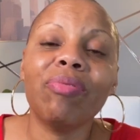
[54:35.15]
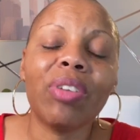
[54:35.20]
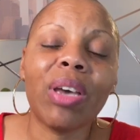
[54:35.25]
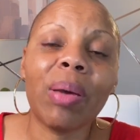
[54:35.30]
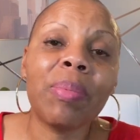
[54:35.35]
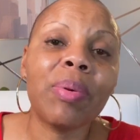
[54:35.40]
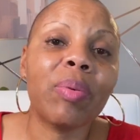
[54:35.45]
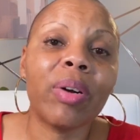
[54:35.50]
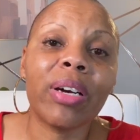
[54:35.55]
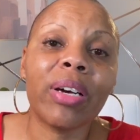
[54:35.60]

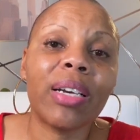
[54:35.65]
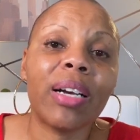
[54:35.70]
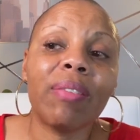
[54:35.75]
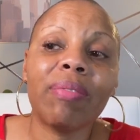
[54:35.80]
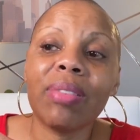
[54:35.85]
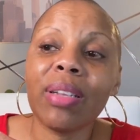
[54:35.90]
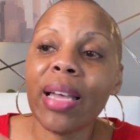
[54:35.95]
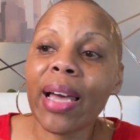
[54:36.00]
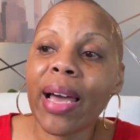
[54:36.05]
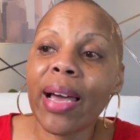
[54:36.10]
february
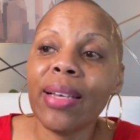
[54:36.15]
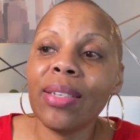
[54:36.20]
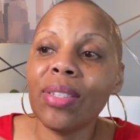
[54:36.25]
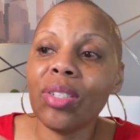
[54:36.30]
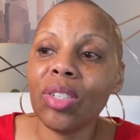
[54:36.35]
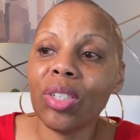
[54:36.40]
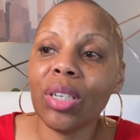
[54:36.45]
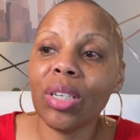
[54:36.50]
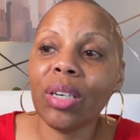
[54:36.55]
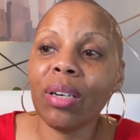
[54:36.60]
of
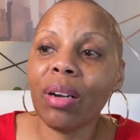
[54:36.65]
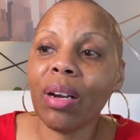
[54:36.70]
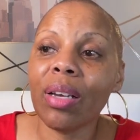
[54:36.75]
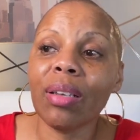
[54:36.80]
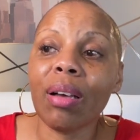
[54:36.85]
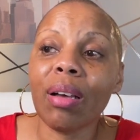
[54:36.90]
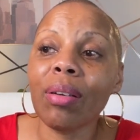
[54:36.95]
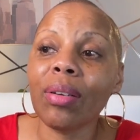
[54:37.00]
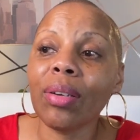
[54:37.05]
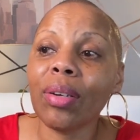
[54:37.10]
last year and
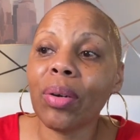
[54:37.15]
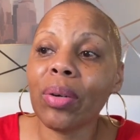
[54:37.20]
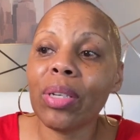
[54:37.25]
y'all know